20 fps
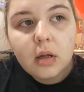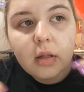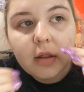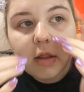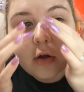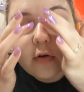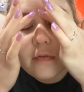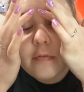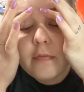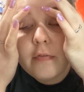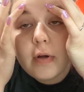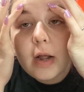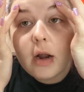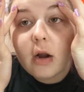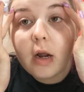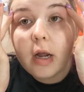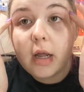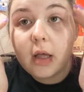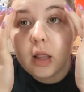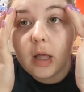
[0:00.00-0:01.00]
they're
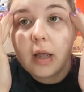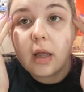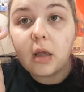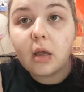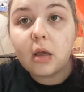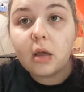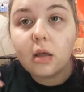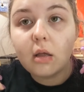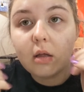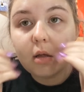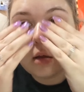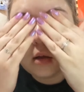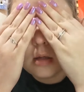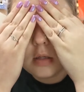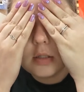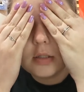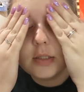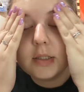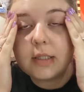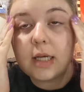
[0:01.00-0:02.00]
very like
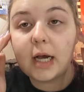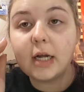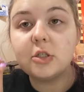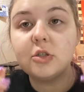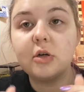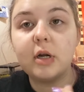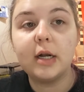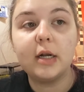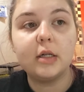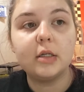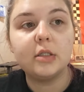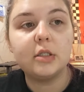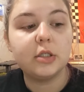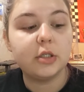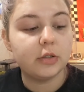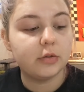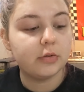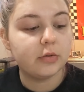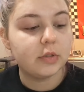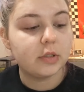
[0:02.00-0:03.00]
saturated
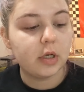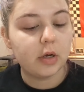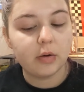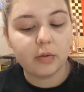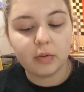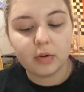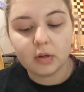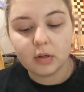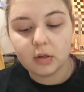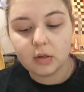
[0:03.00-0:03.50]
too, so